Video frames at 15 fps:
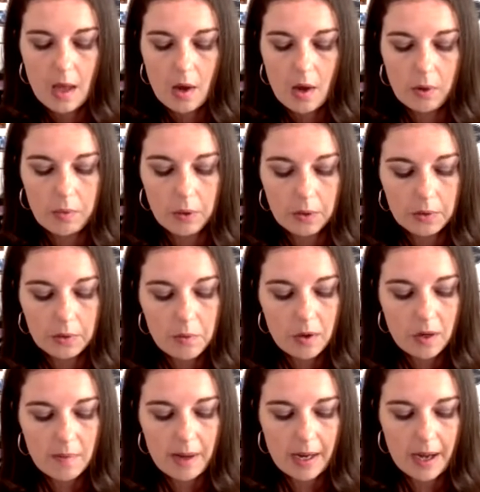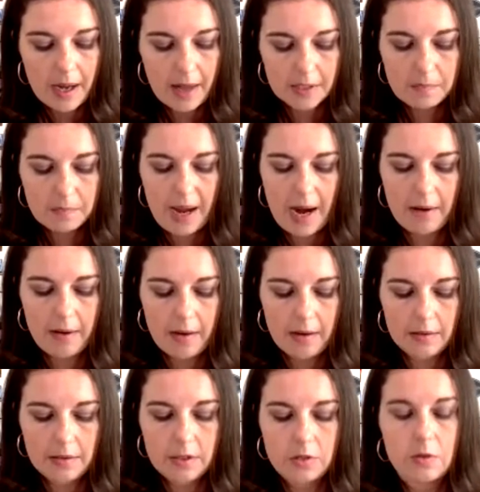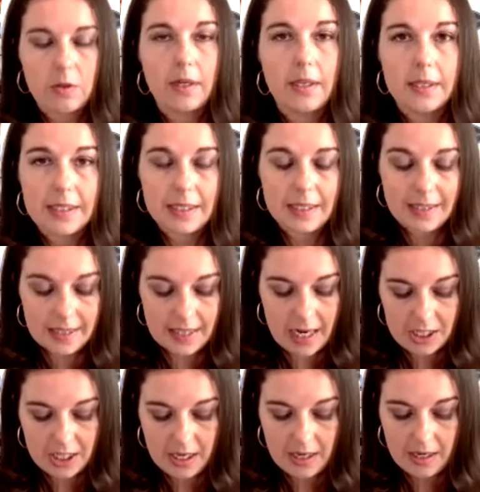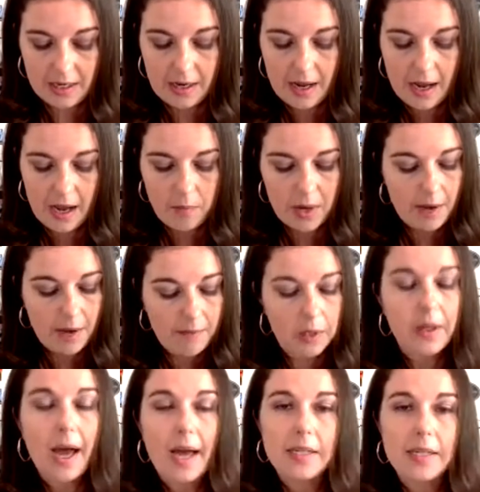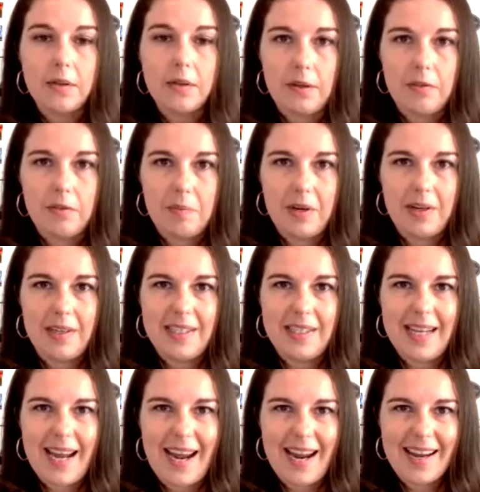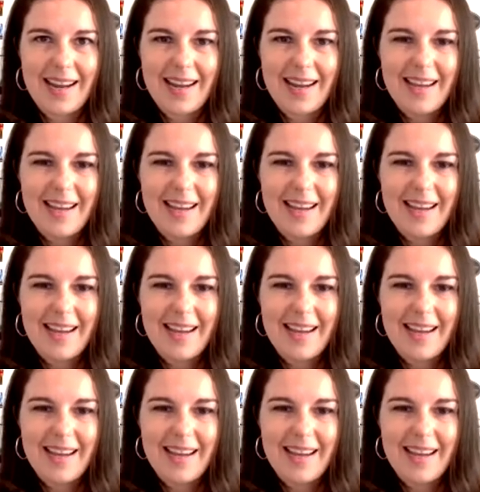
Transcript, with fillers: We will learn more about Heather's background during this discussion, and we have a lot to learn from her today.